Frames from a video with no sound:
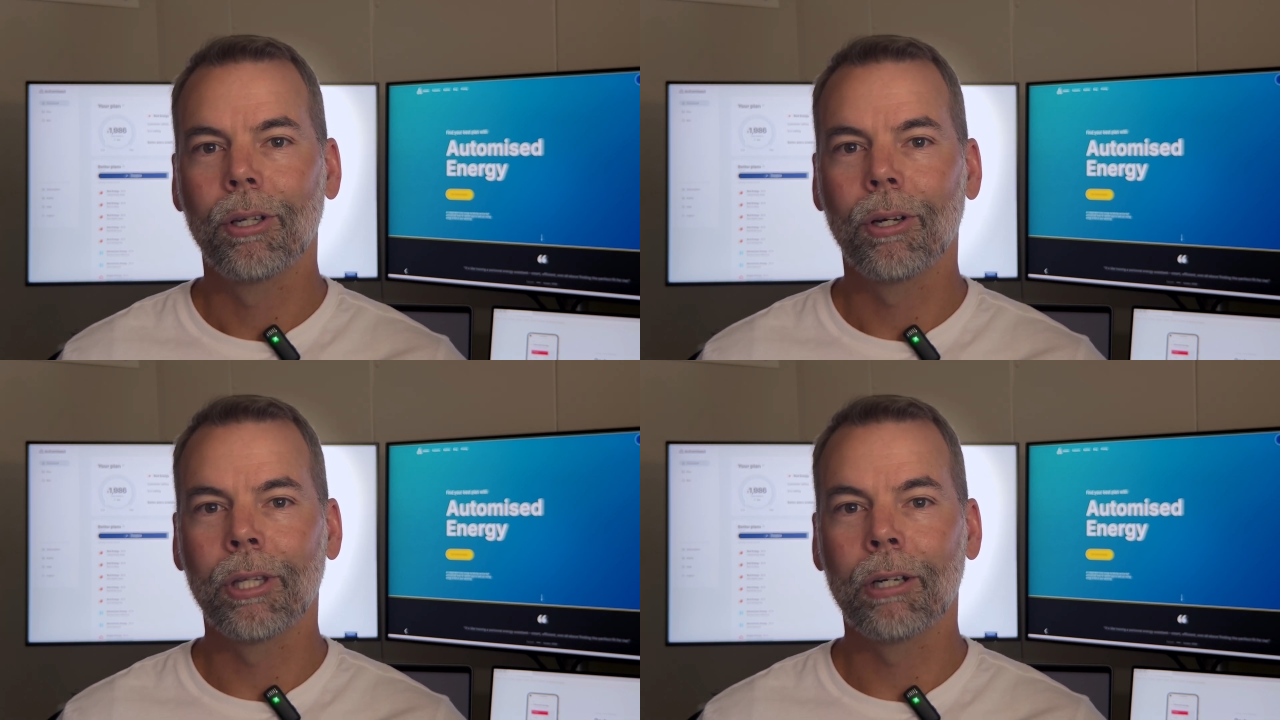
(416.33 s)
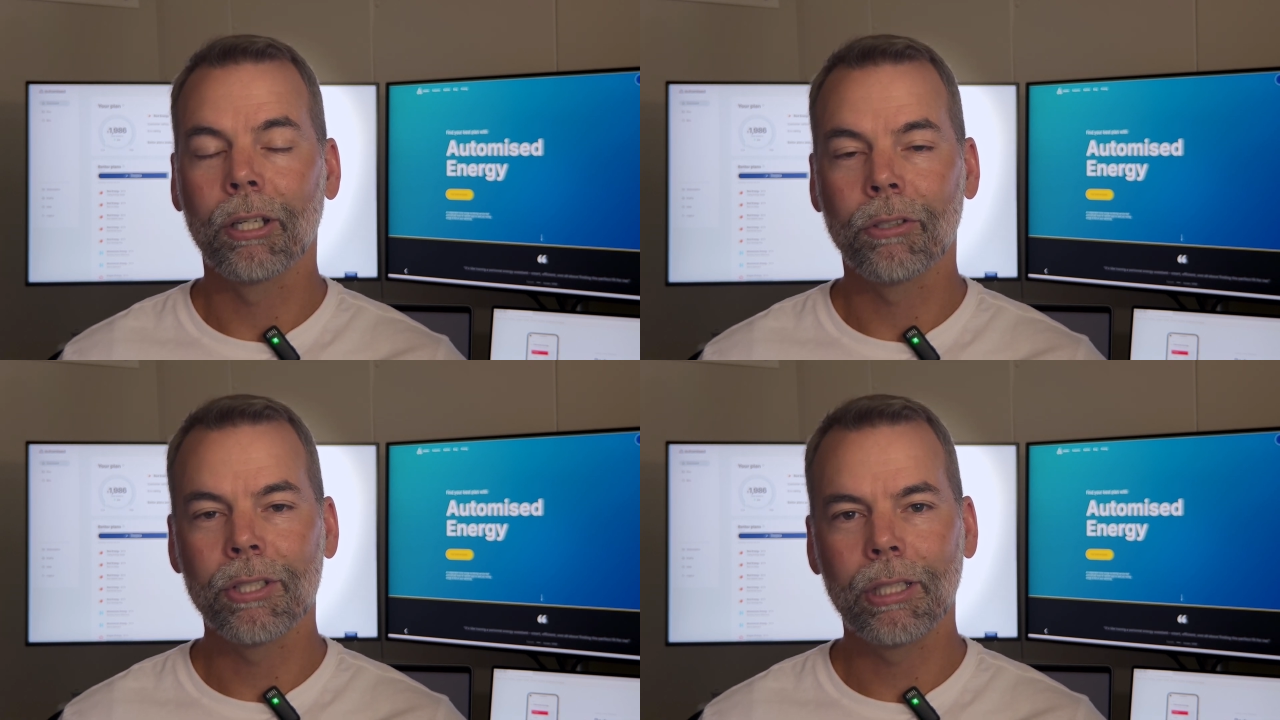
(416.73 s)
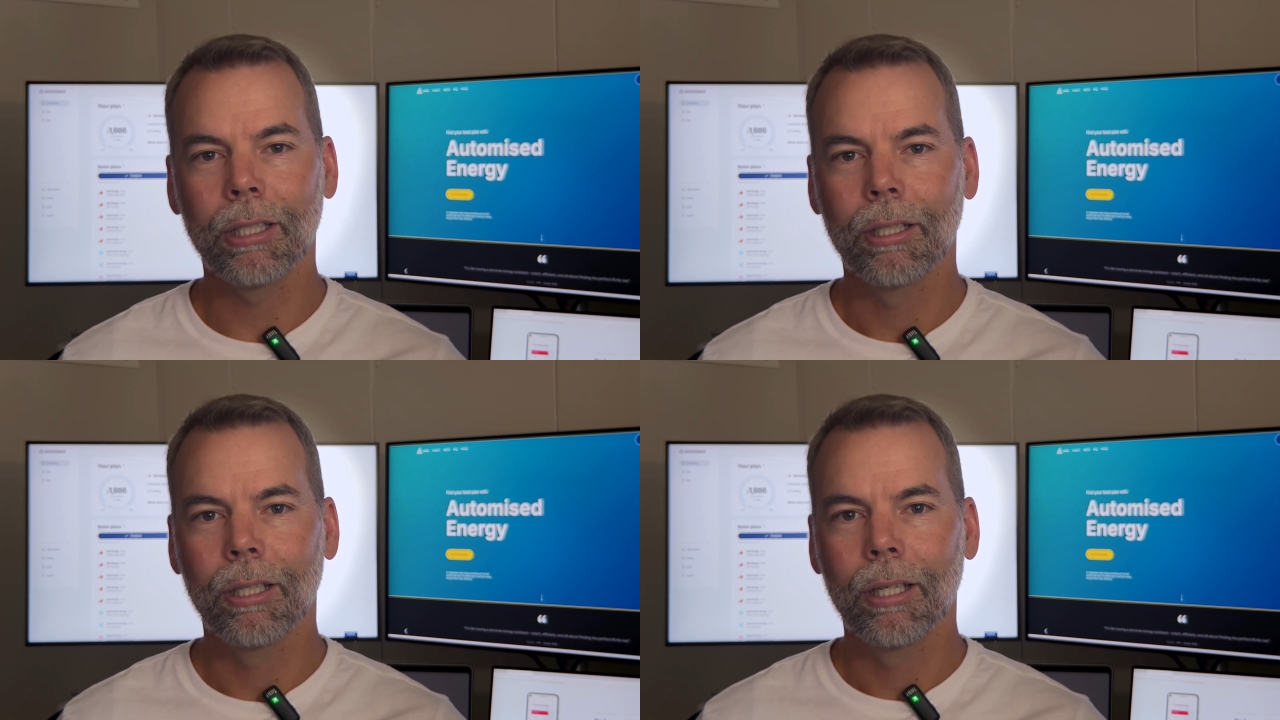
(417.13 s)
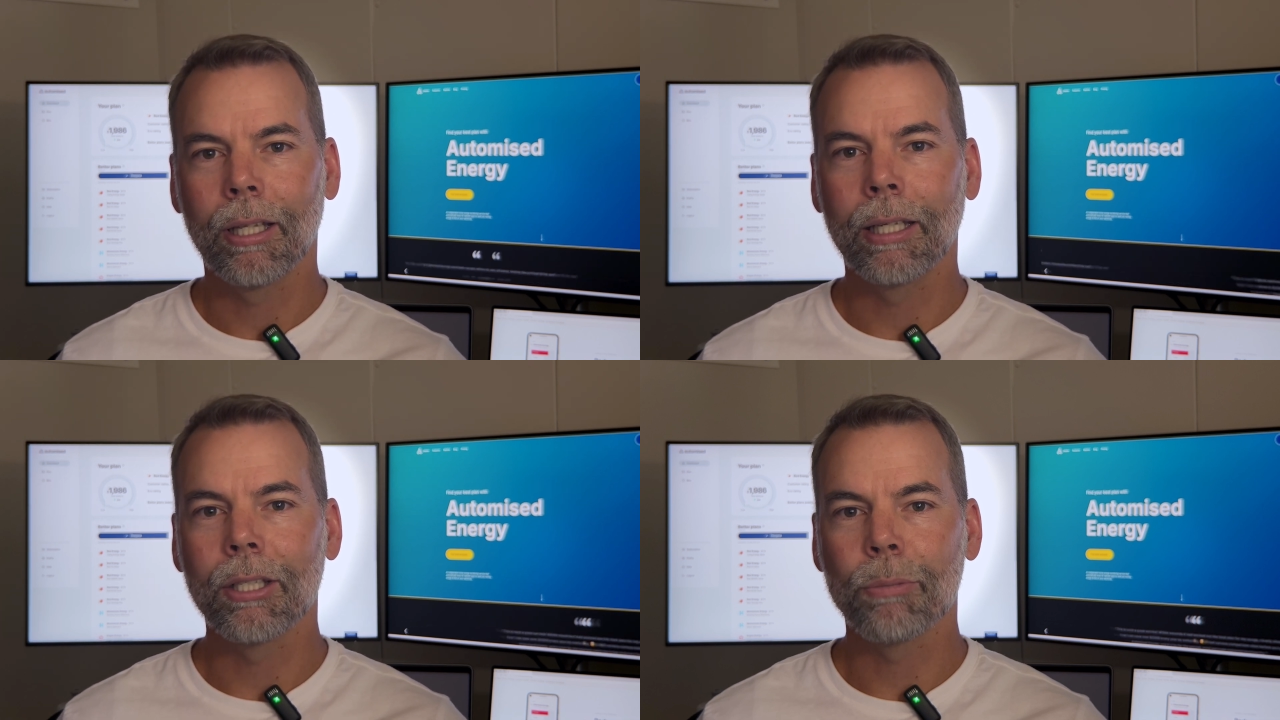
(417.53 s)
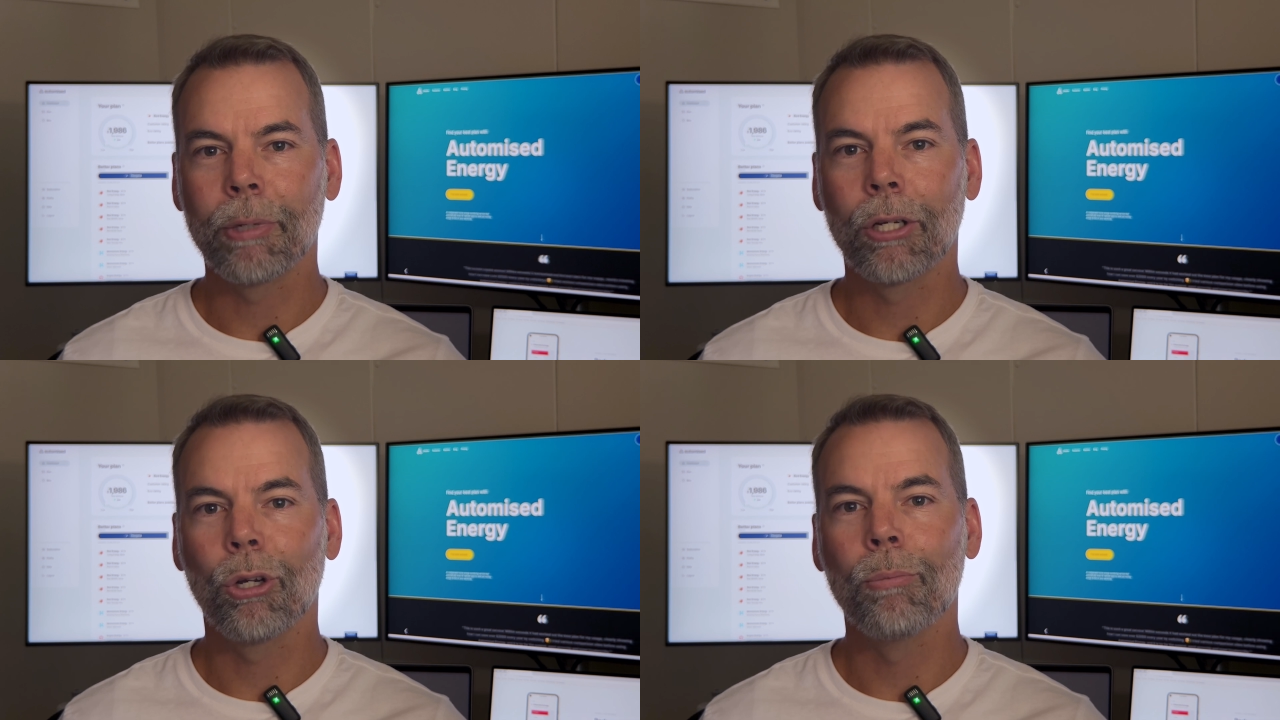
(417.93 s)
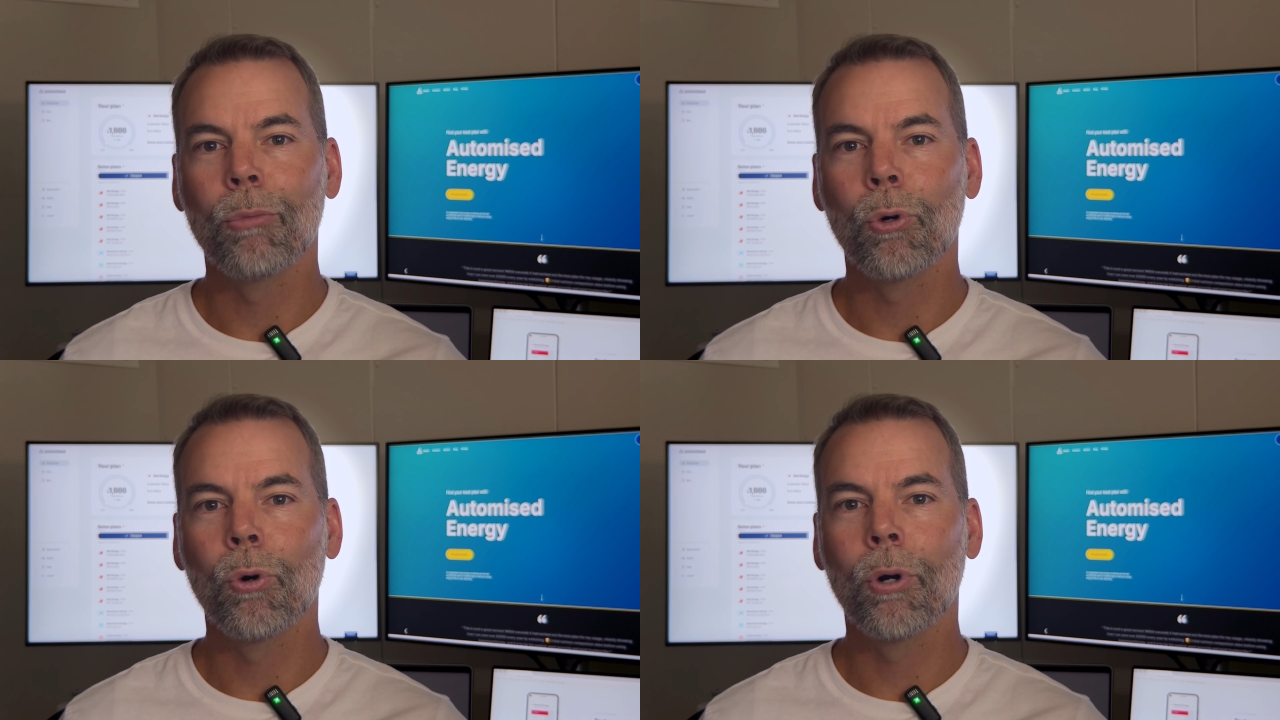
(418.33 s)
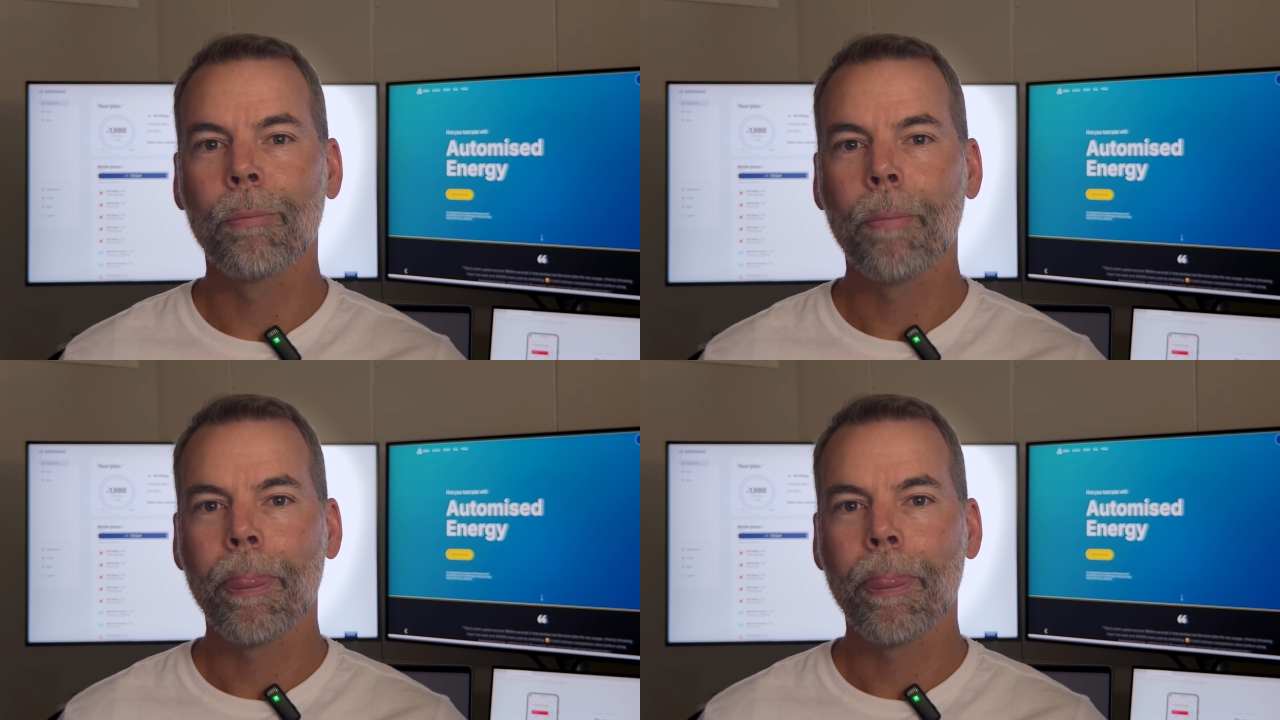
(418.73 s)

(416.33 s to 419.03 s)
their electricity. They can spend it on more